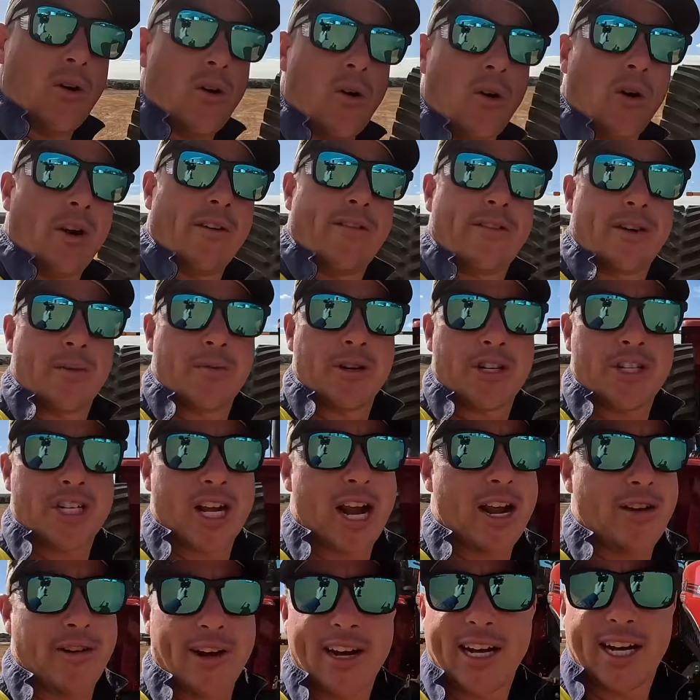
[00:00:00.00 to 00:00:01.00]
all of your
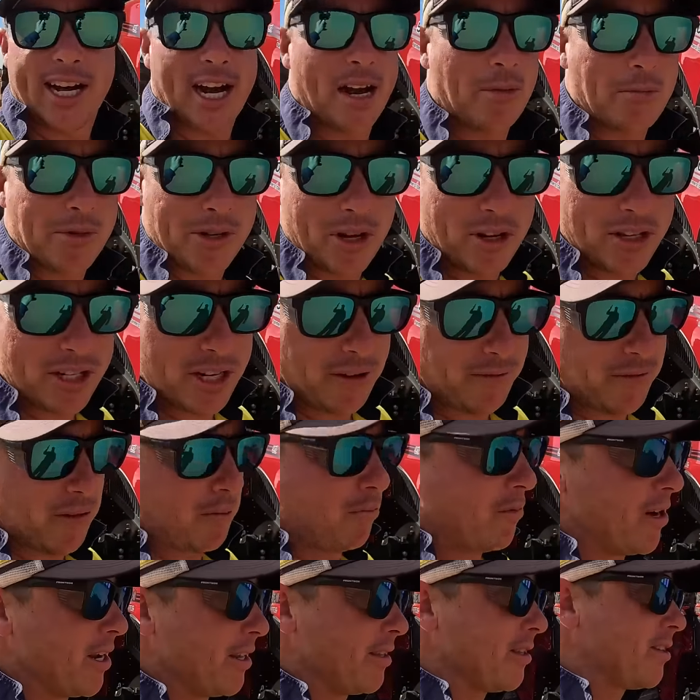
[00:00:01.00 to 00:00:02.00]
machinery comes on
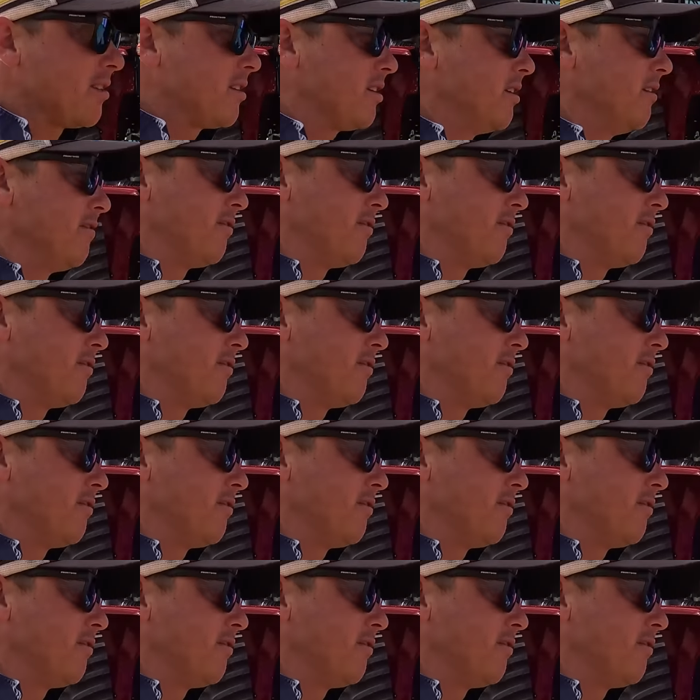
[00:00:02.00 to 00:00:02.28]
different widths.